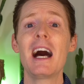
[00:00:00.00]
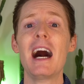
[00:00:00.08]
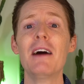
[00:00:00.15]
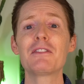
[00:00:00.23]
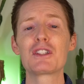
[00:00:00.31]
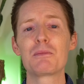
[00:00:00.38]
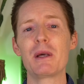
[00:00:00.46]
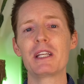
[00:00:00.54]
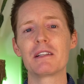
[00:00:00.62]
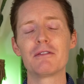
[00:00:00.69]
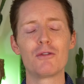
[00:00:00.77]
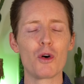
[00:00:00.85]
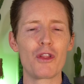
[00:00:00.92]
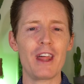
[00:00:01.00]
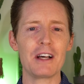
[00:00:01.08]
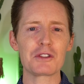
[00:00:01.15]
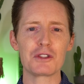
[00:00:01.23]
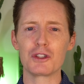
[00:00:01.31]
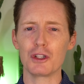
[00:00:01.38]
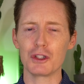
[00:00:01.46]
after spending
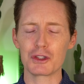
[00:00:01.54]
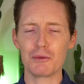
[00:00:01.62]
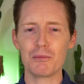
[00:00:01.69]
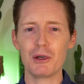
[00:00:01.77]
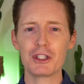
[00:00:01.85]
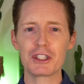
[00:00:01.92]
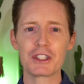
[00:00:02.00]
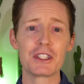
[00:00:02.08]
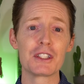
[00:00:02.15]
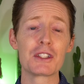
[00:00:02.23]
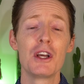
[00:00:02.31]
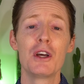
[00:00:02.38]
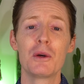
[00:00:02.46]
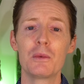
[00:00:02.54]
$4,000 on purchases